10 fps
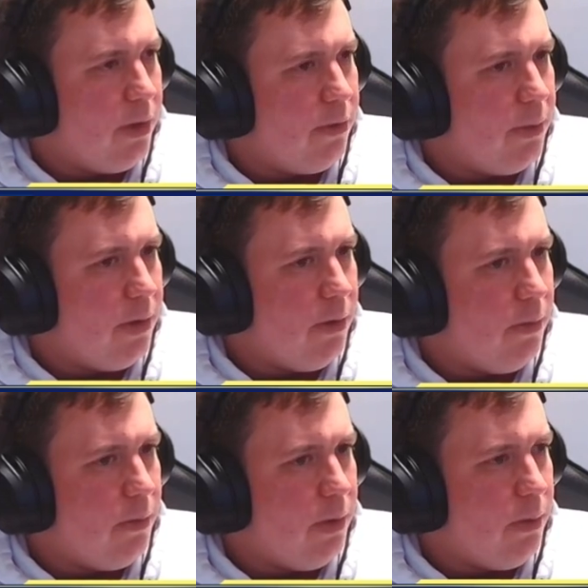a bit,
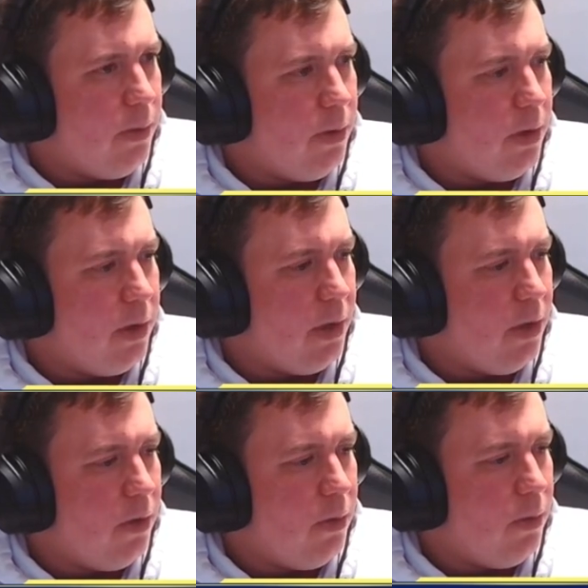we will get
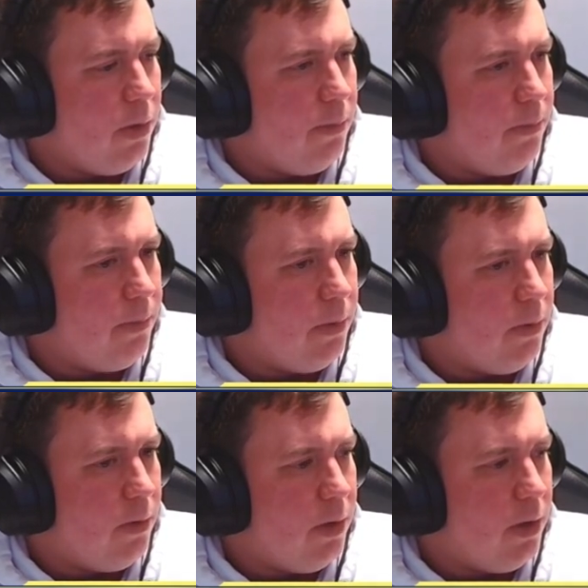you
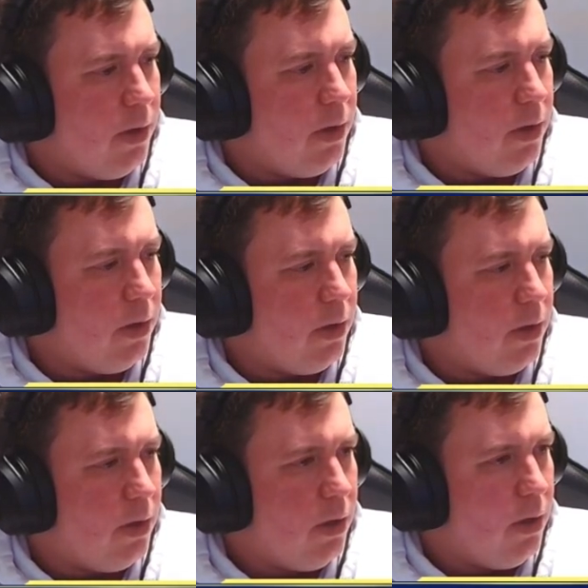employed
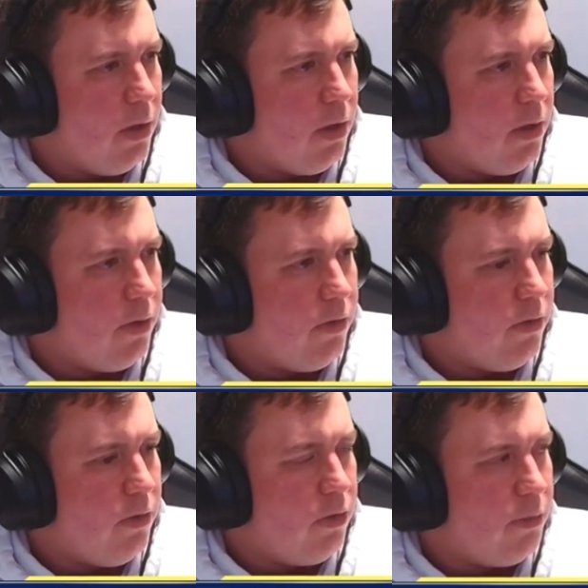as
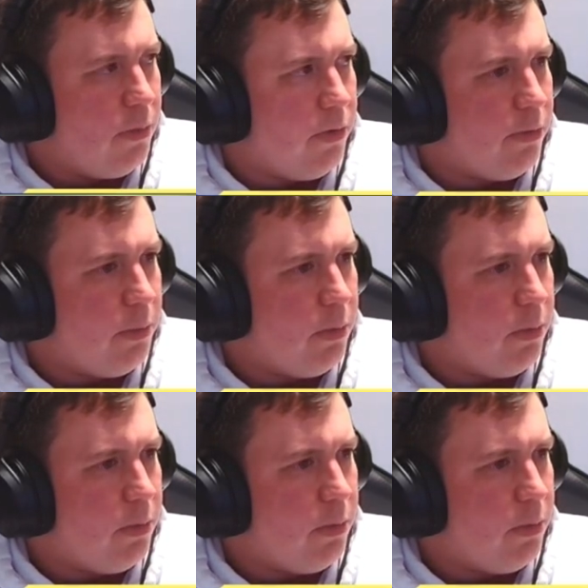soon as possible.